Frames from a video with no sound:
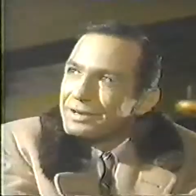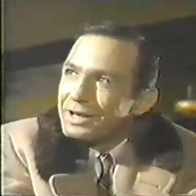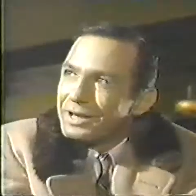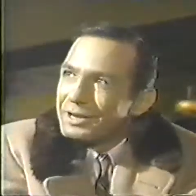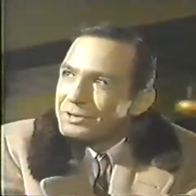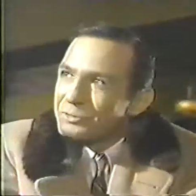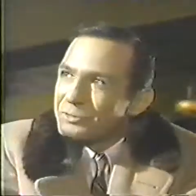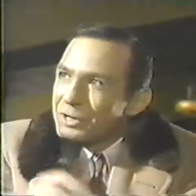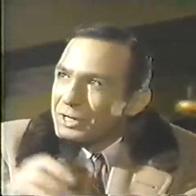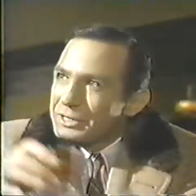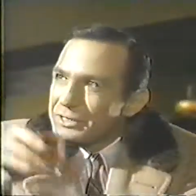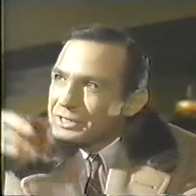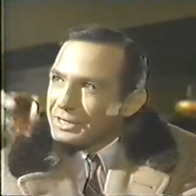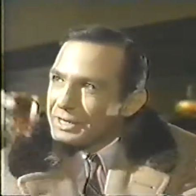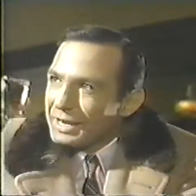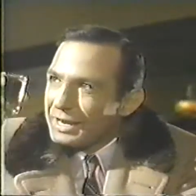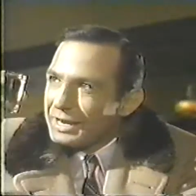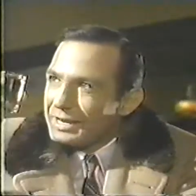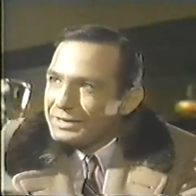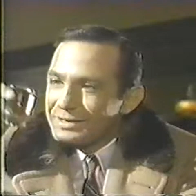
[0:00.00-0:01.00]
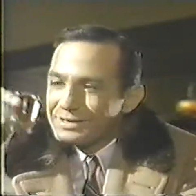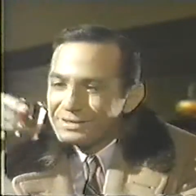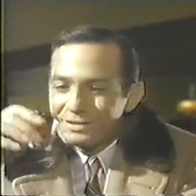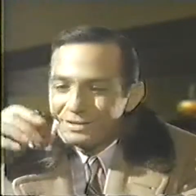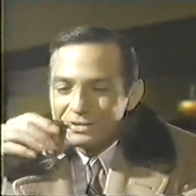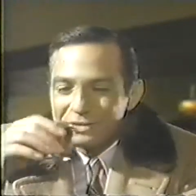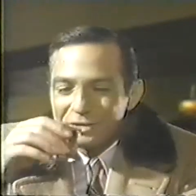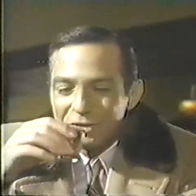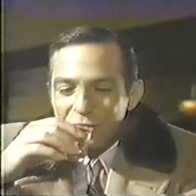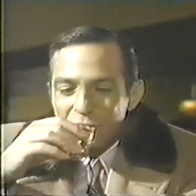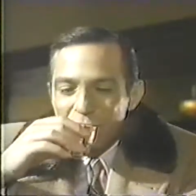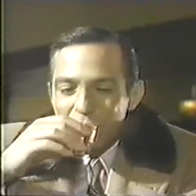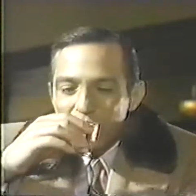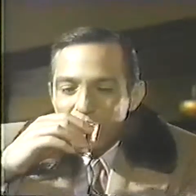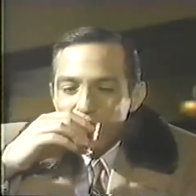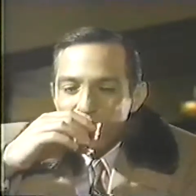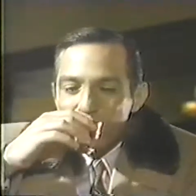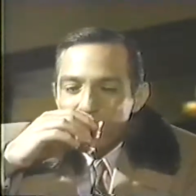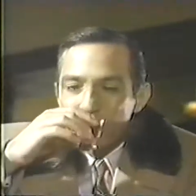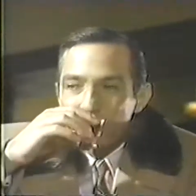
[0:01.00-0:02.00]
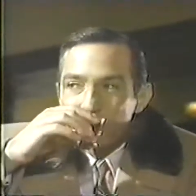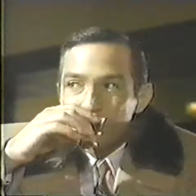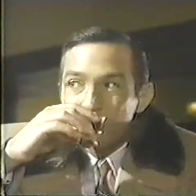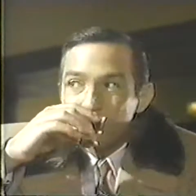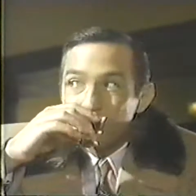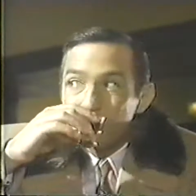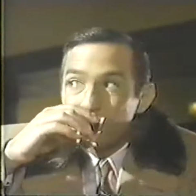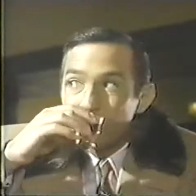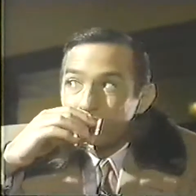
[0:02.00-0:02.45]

I'll drink to that. Hey!